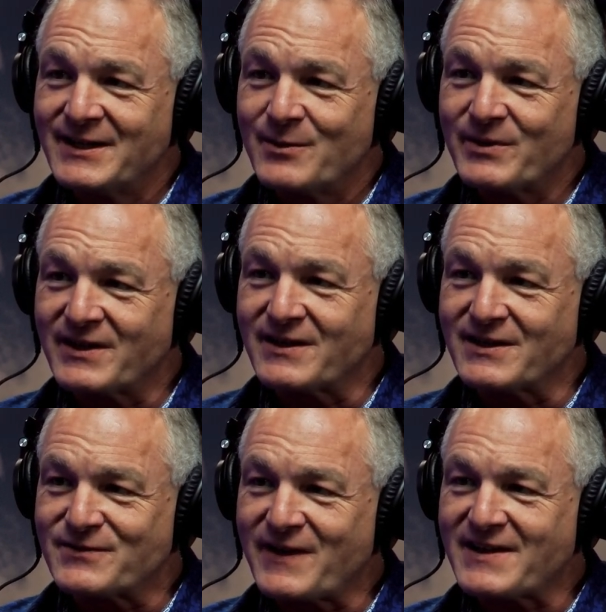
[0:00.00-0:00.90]
but it,
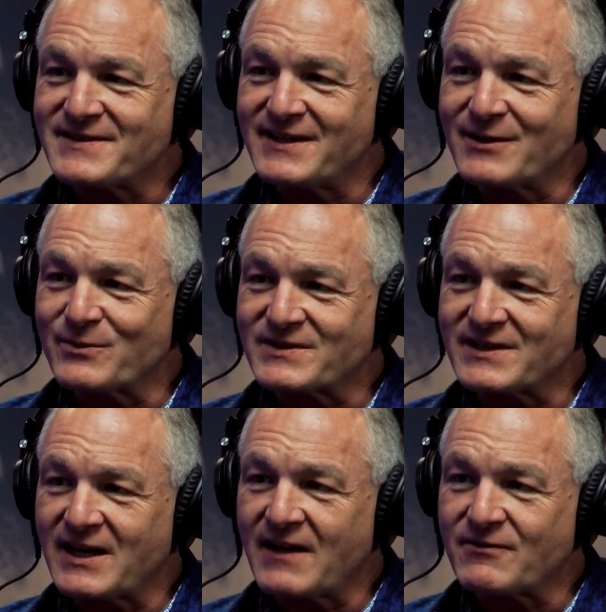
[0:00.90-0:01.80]
it's fascinating what's
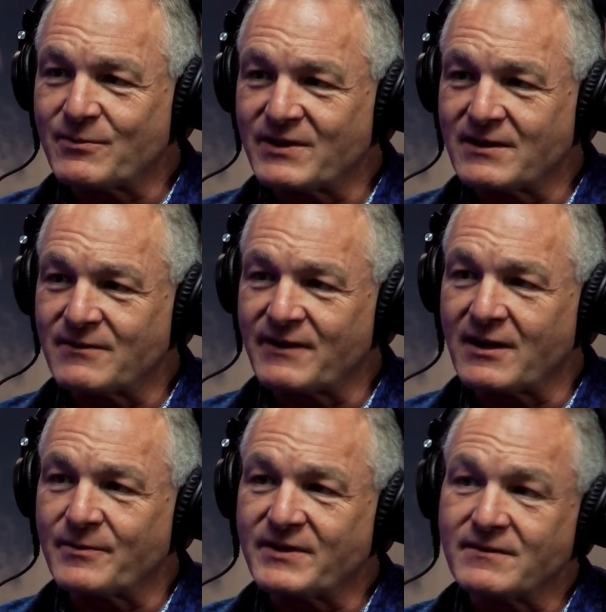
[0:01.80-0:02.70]
going to have to be
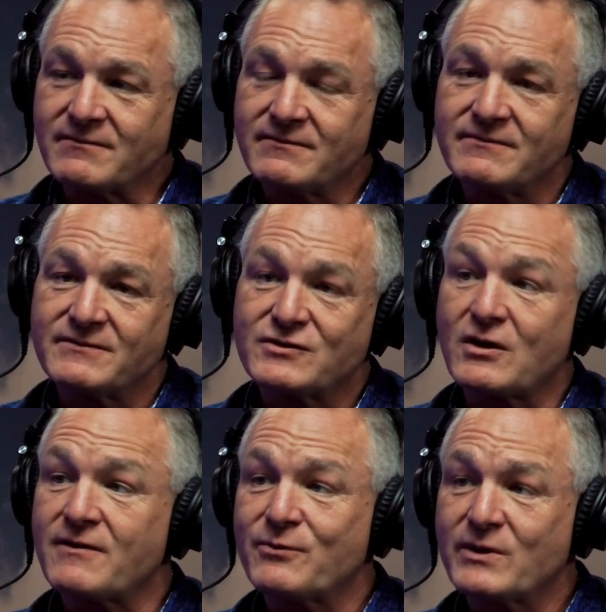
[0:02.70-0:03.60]
developed in
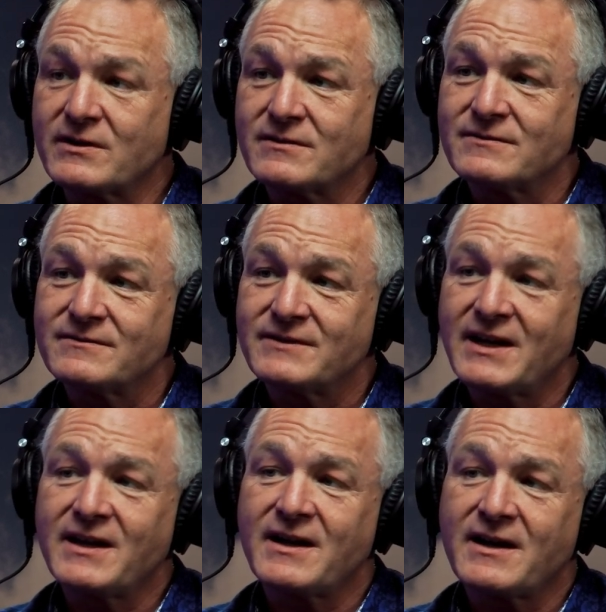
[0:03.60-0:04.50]
software,
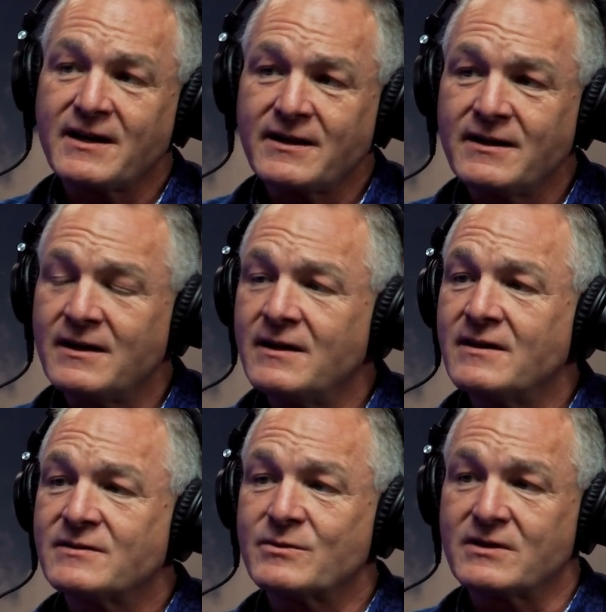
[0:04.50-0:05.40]
AI,
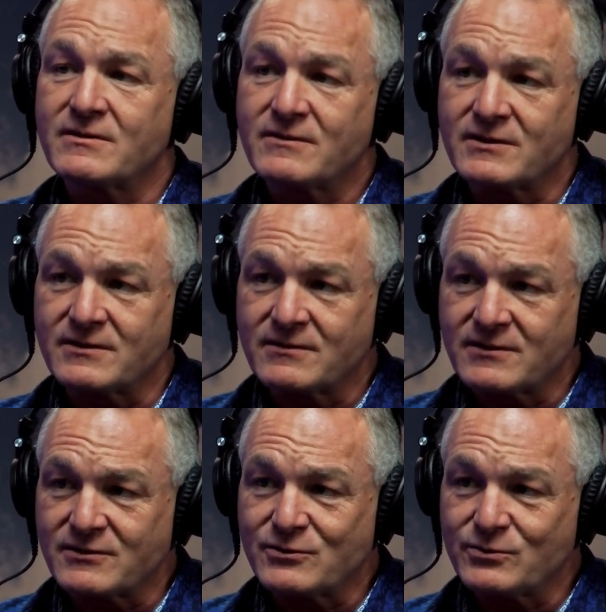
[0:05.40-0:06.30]
mm-hmm. some of the, the,
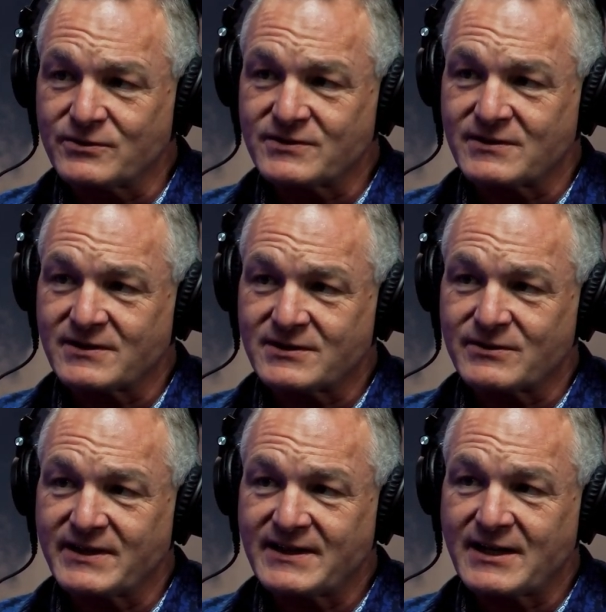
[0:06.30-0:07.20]
the tools that are out there
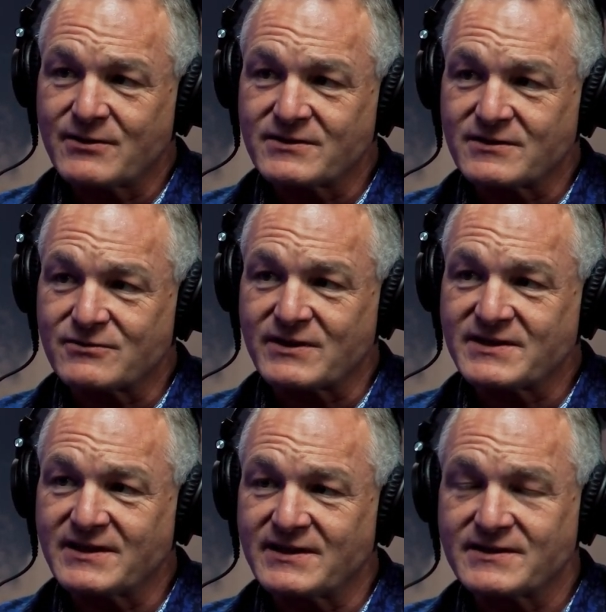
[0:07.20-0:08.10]
right now is
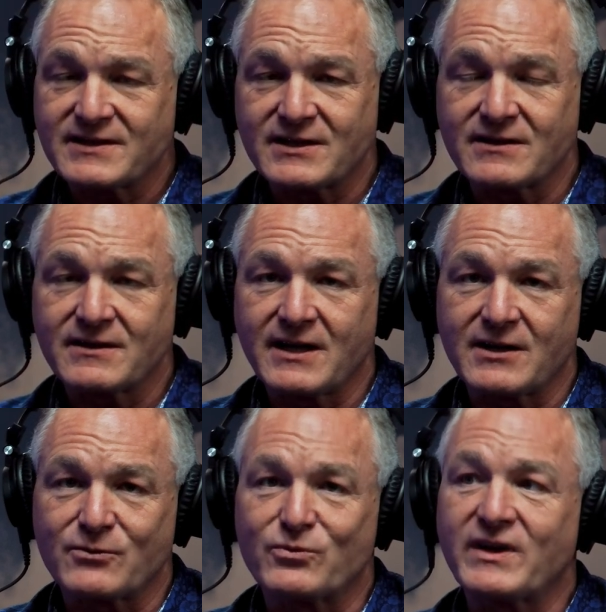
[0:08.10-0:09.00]
addressing this at a, at
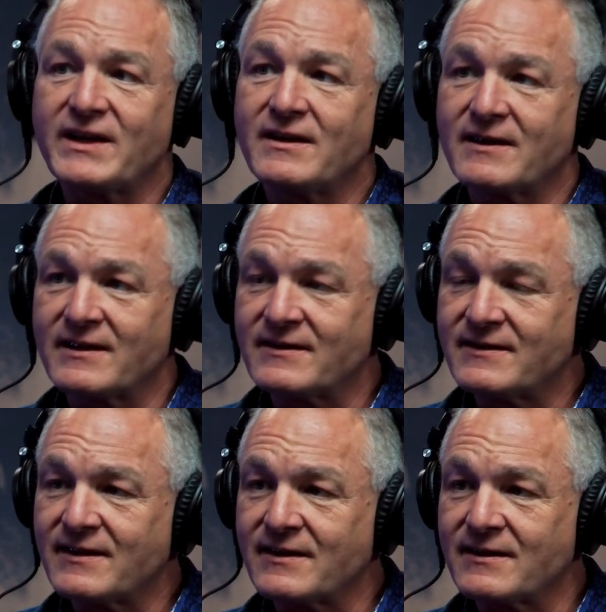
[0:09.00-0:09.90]
a rate
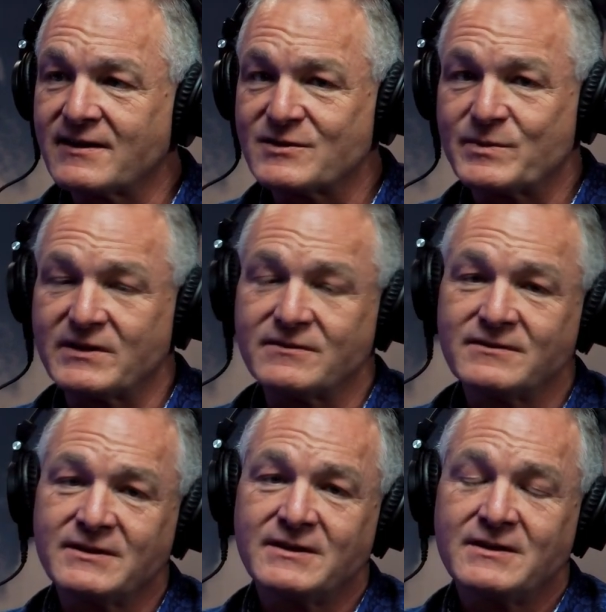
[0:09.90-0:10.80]
that uh, has been
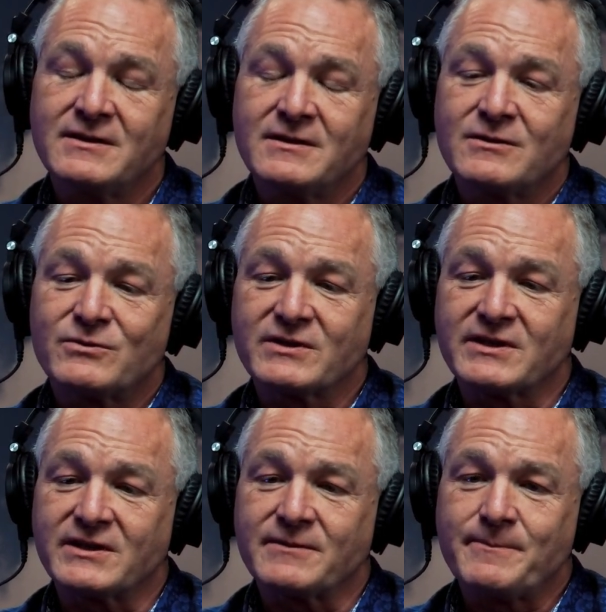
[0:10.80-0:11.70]

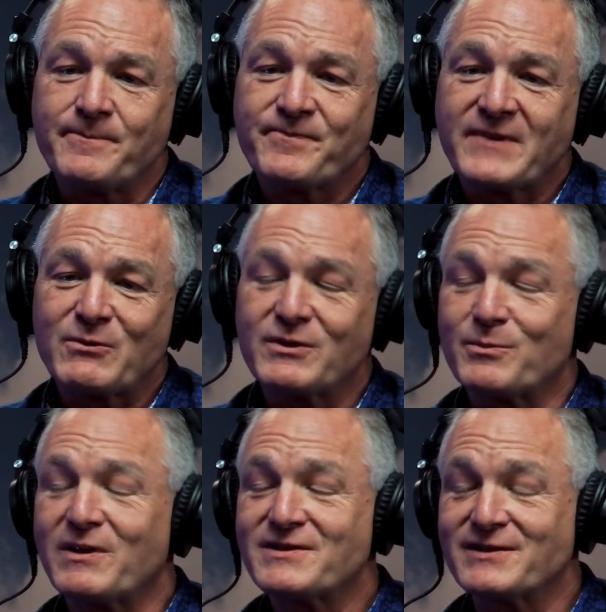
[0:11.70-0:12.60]
really, really
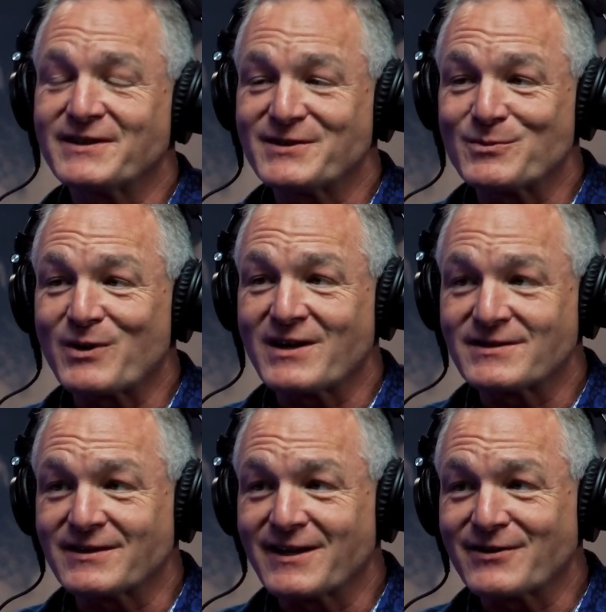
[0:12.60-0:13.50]
pleasantly
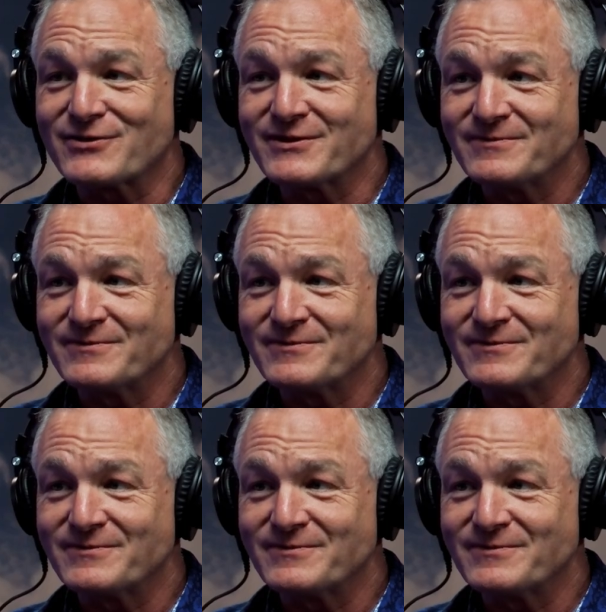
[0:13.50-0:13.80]
surprising actually.